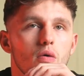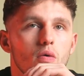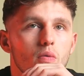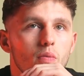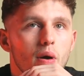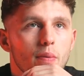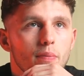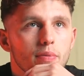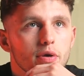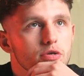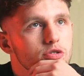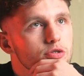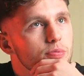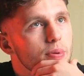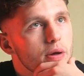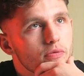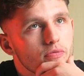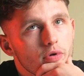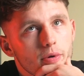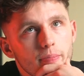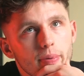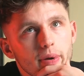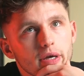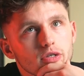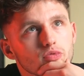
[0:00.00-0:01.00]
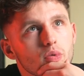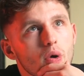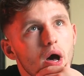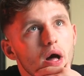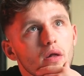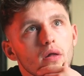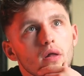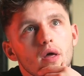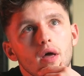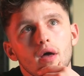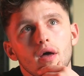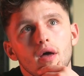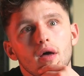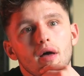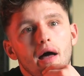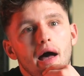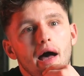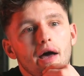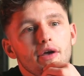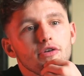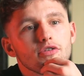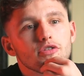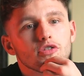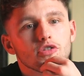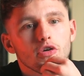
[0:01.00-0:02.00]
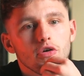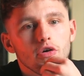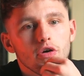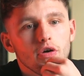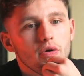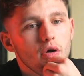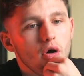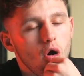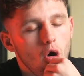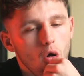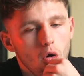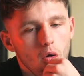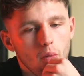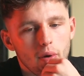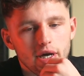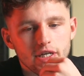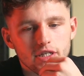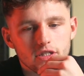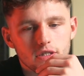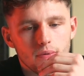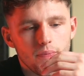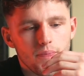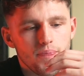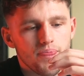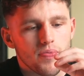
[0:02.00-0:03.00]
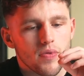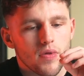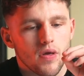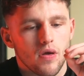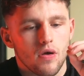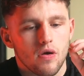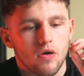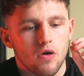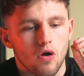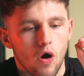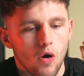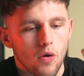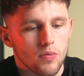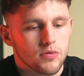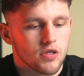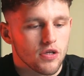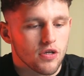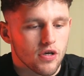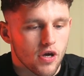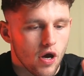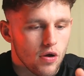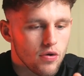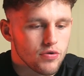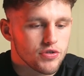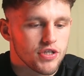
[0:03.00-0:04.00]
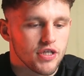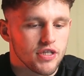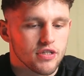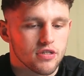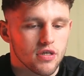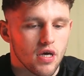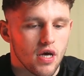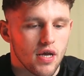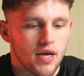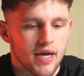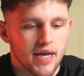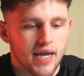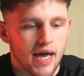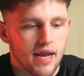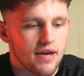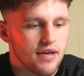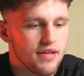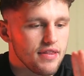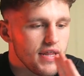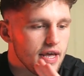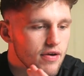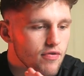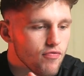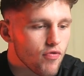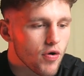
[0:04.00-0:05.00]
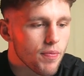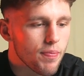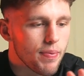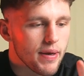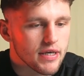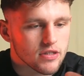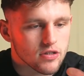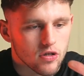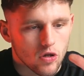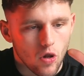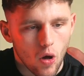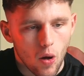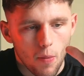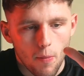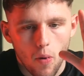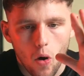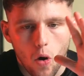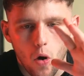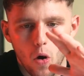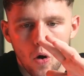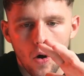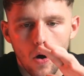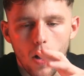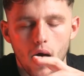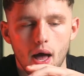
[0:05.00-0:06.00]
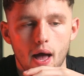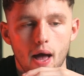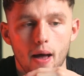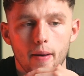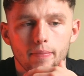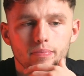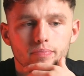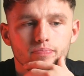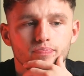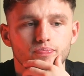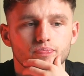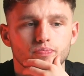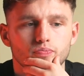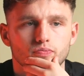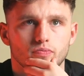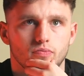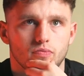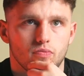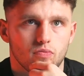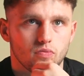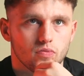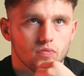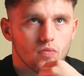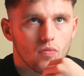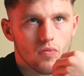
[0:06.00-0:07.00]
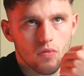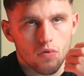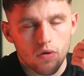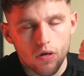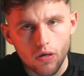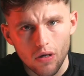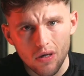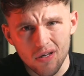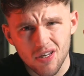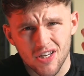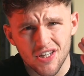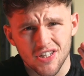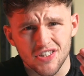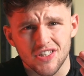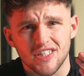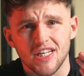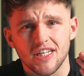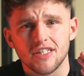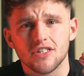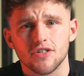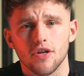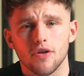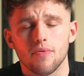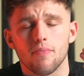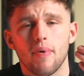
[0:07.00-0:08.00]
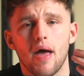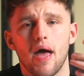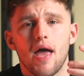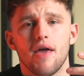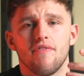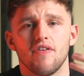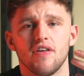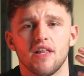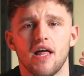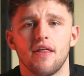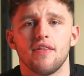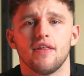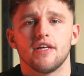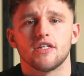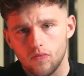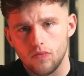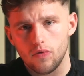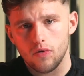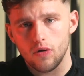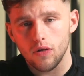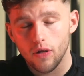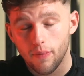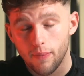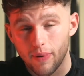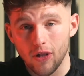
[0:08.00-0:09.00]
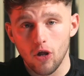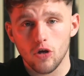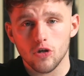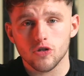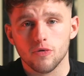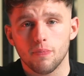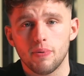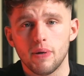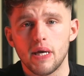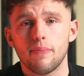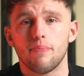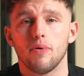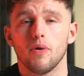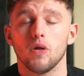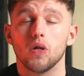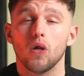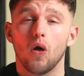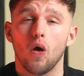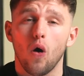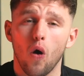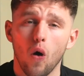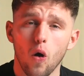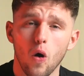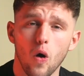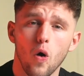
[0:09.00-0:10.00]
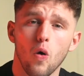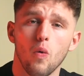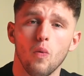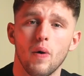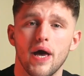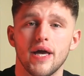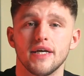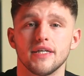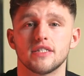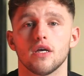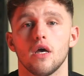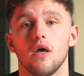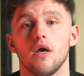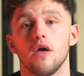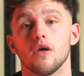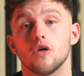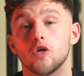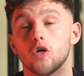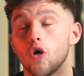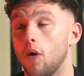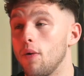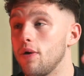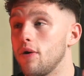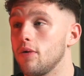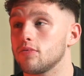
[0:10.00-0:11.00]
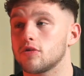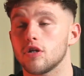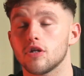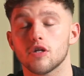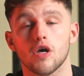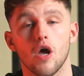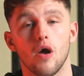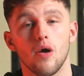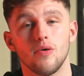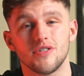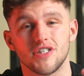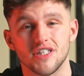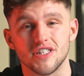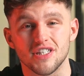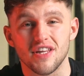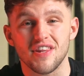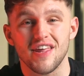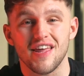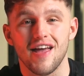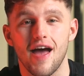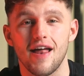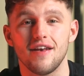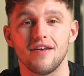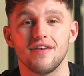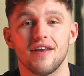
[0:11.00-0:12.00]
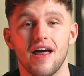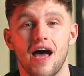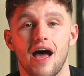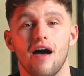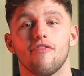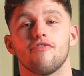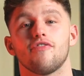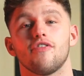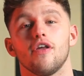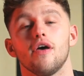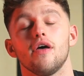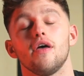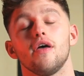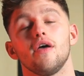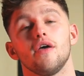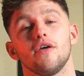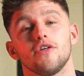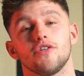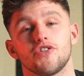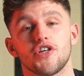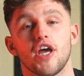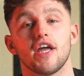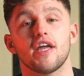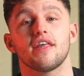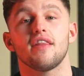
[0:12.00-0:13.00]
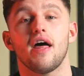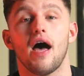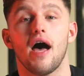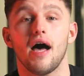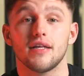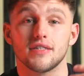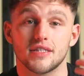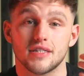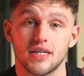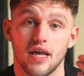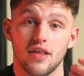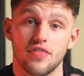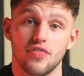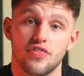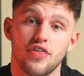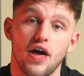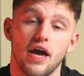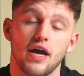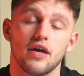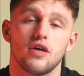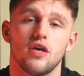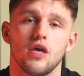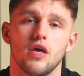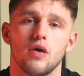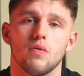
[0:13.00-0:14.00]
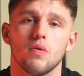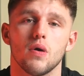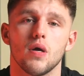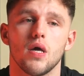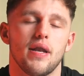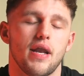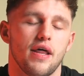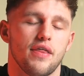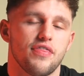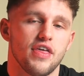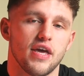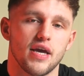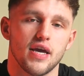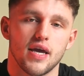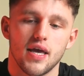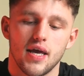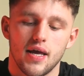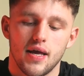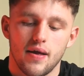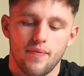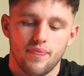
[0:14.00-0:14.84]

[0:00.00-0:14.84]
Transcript: when we used to play rugby as well, I used to always go up to the coaches. And again, in rugby, it's a lot more consistent behaviour like this. There'd be lots of people always going up to the coaches at the end after shaking their hand, saying thank you. And I think